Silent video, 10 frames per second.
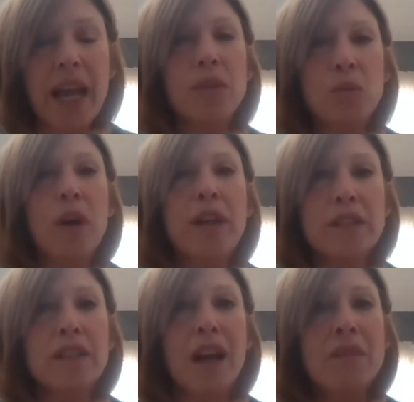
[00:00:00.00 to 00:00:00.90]
and what
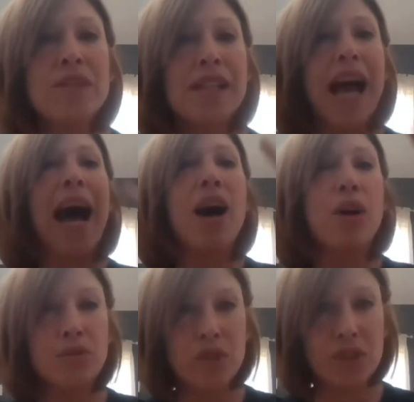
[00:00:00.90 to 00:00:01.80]
comes
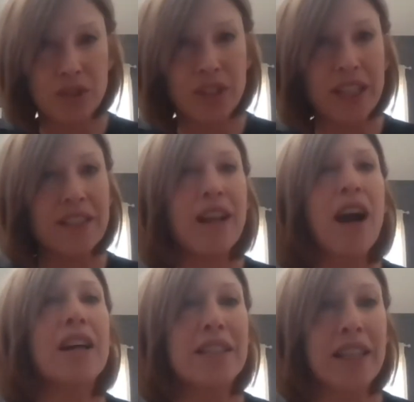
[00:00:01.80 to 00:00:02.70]
out in
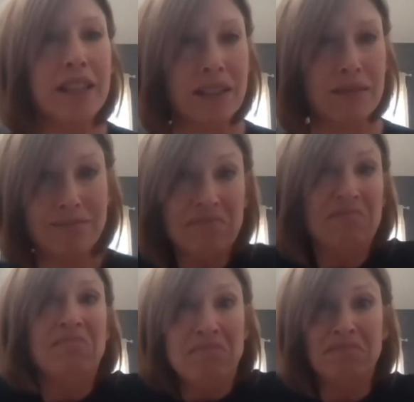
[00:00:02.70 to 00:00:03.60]
content,
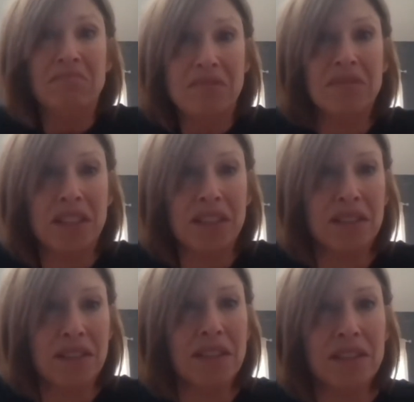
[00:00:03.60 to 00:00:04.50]

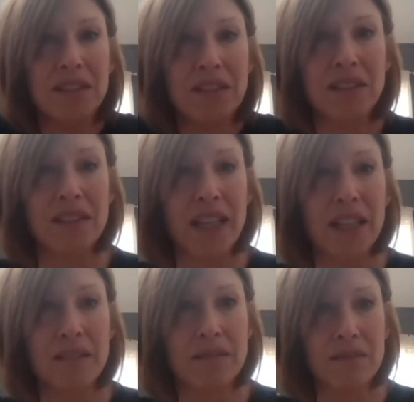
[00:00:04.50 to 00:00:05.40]
to say
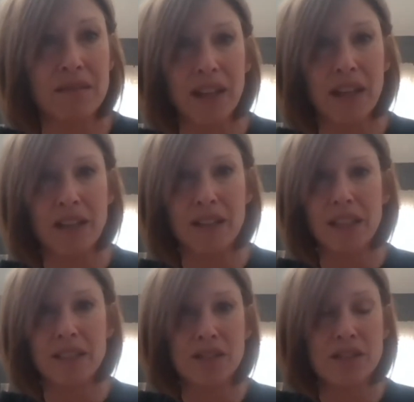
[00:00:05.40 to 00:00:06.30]
it
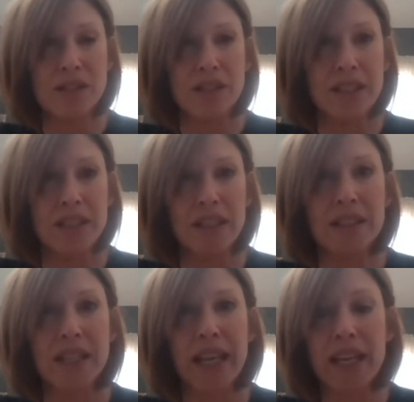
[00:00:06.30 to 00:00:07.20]
as succinctly
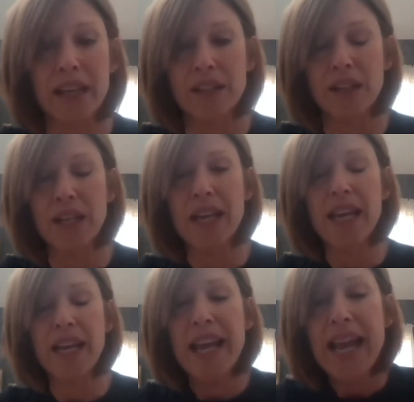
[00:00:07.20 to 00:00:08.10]
as I can.
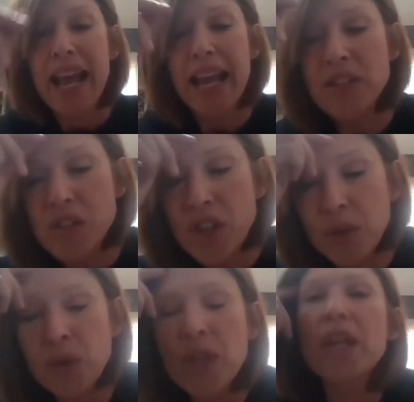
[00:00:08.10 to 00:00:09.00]
And
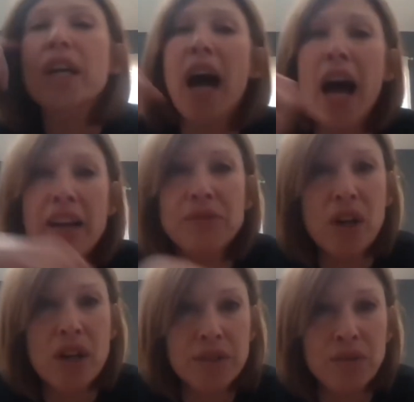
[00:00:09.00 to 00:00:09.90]
so I've
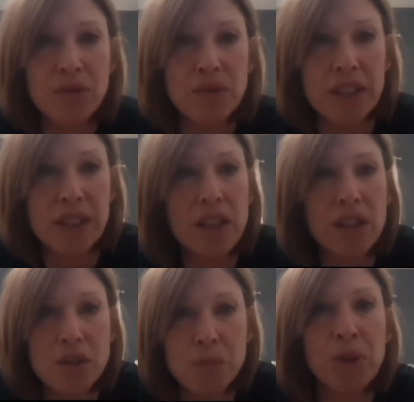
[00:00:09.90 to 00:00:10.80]
gone through the
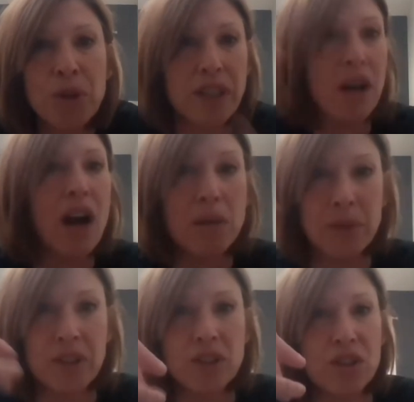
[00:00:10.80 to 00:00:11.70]
years putting
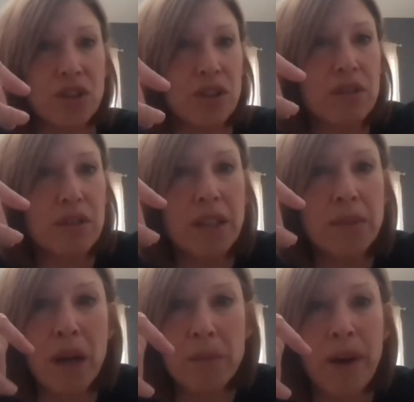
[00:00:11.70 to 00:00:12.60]
garbage in
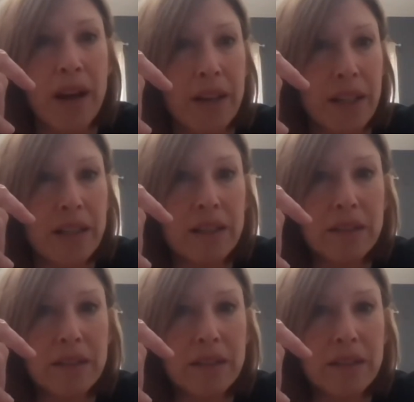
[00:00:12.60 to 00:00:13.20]
my body,